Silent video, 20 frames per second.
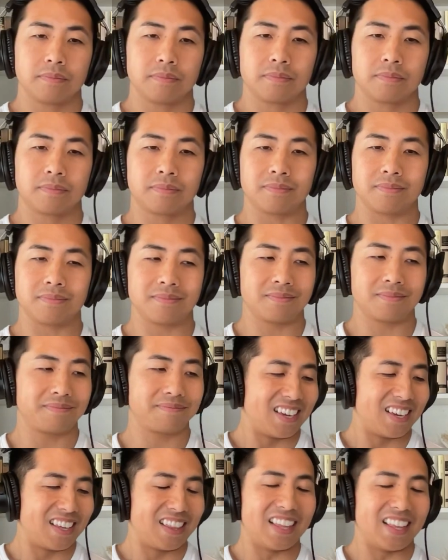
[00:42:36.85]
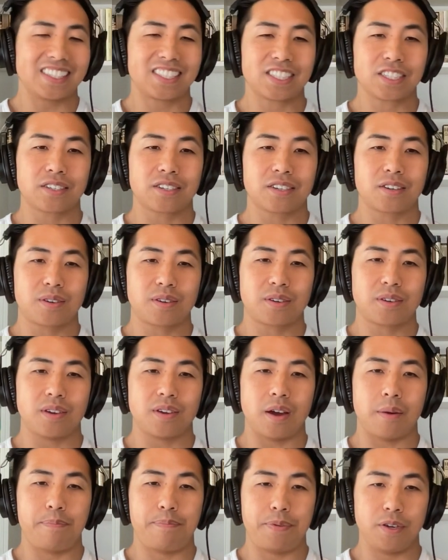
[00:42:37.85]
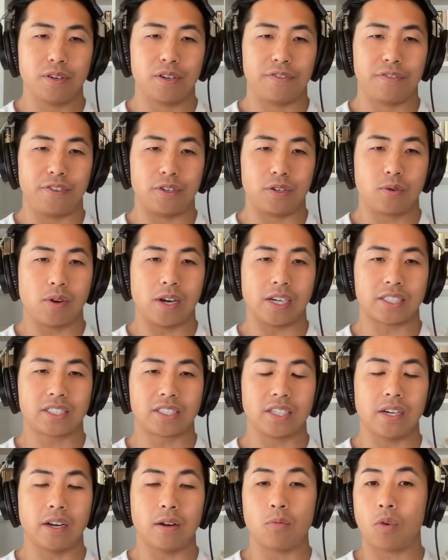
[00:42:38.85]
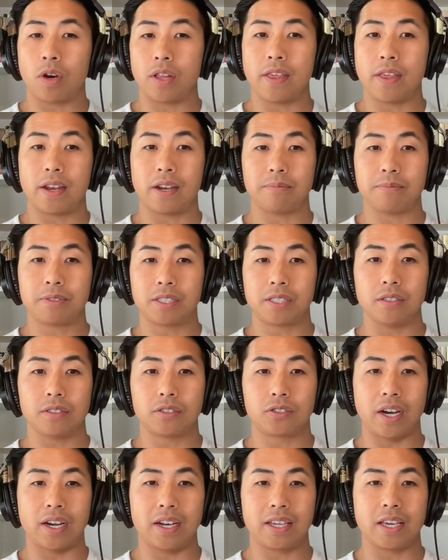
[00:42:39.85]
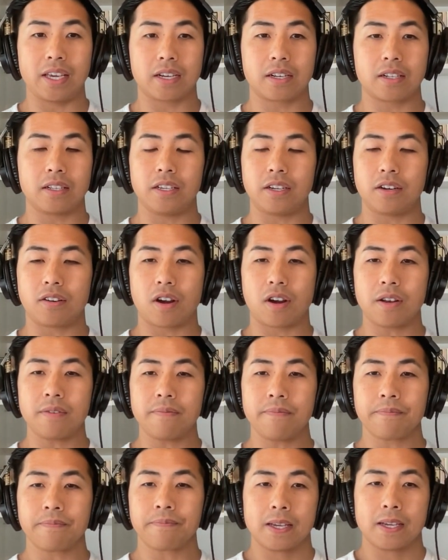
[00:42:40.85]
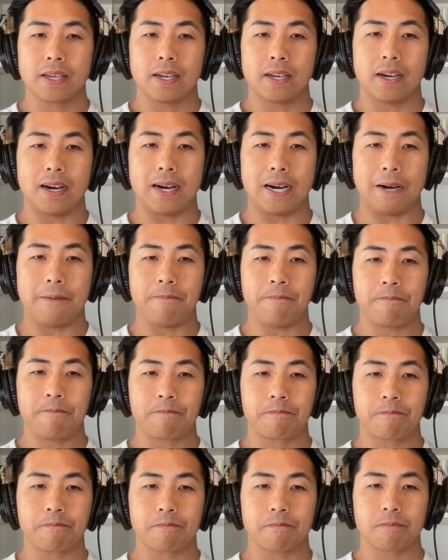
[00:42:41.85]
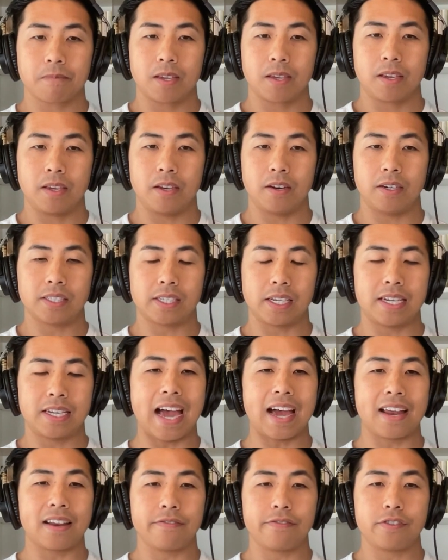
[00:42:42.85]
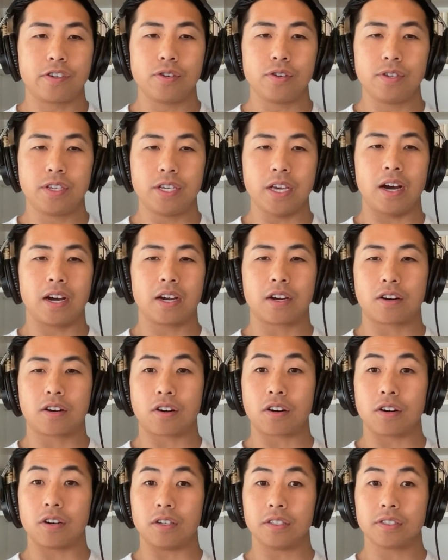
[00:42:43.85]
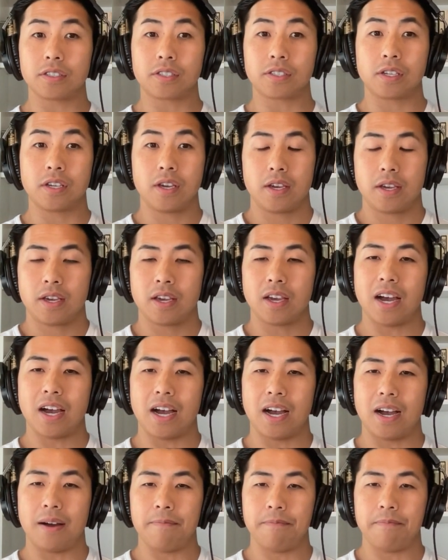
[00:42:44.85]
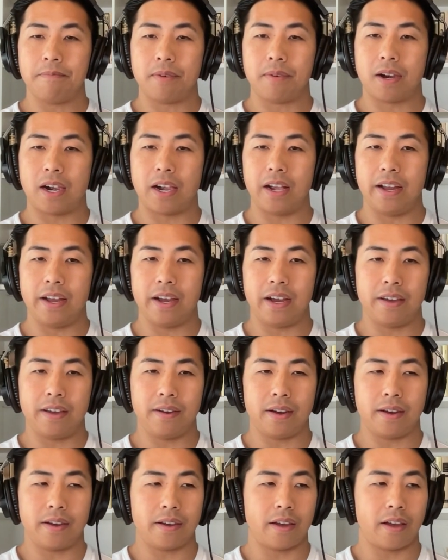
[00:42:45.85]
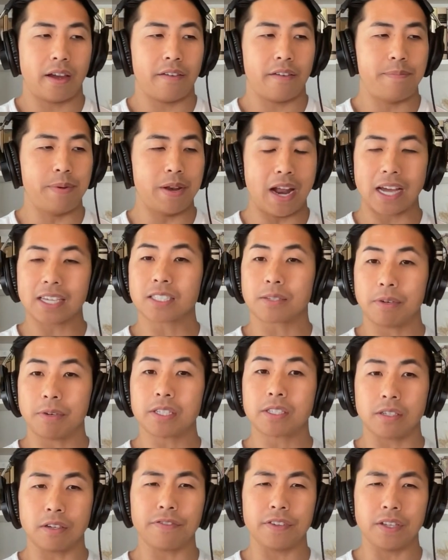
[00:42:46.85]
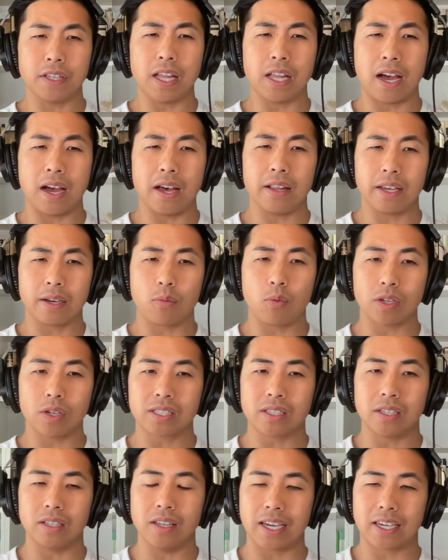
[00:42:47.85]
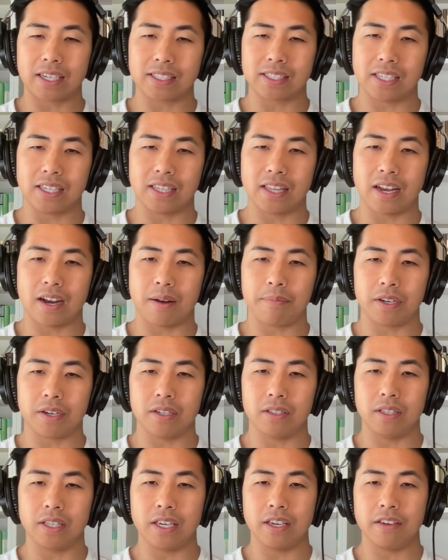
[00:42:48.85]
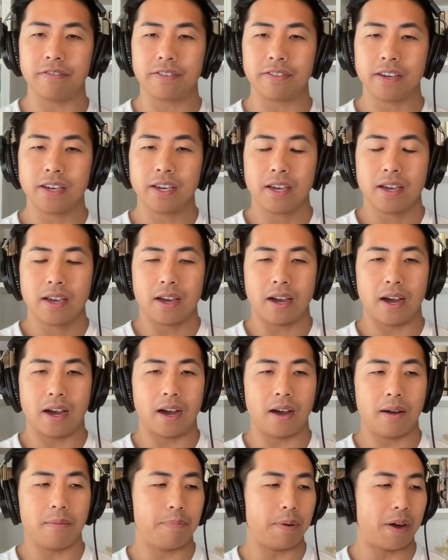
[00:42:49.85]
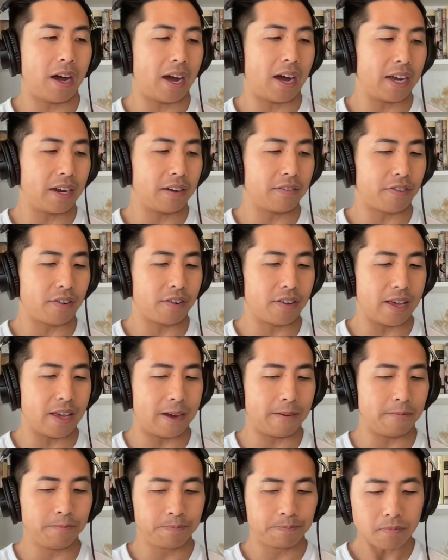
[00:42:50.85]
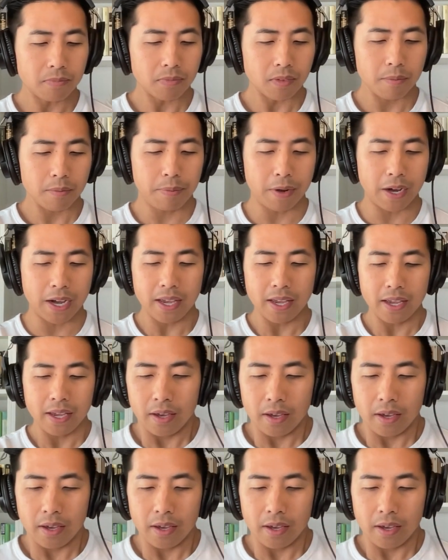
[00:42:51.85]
Sure. That's a, a beautiful question and one that I'm still trying to get clear on. Um, you know, as a dad of two young girls, um, I, I, have been asking myself a lot, like, what's the legacy that I'm going to leave uh, behind for them? But